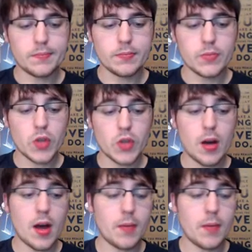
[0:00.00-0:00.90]
So
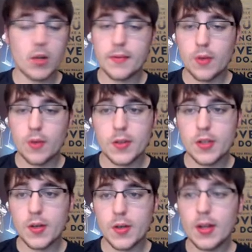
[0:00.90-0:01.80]
I'm looking forward to
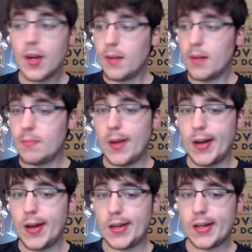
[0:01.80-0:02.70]
it,
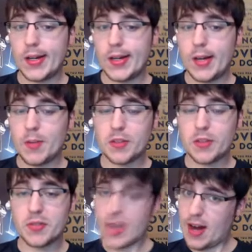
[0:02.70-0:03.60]
but I'm also
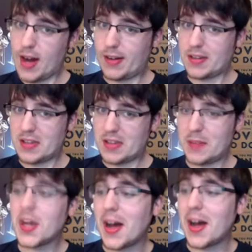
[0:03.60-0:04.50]
scared at the same
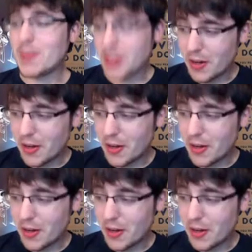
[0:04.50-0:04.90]
time. So